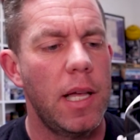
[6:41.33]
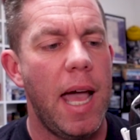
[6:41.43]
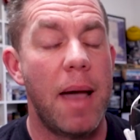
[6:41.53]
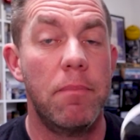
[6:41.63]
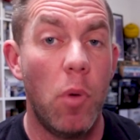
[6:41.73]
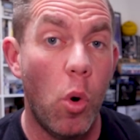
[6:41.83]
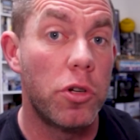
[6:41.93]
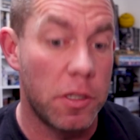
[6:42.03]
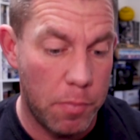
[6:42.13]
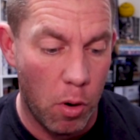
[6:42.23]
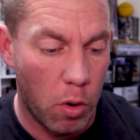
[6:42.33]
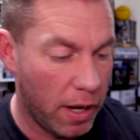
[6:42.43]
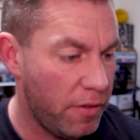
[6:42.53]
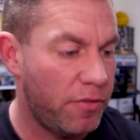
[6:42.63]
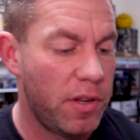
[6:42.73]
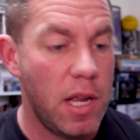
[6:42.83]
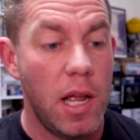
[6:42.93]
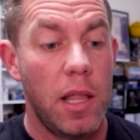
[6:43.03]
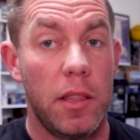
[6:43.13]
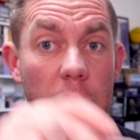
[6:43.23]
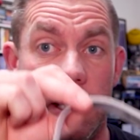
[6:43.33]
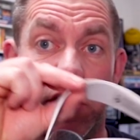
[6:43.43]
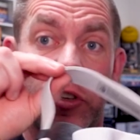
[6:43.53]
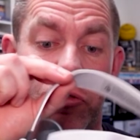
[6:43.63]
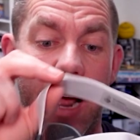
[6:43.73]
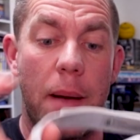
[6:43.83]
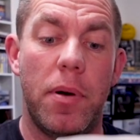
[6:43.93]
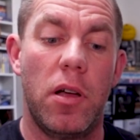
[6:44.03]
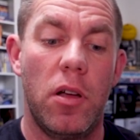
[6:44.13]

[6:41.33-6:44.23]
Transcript: and more supportive than this strap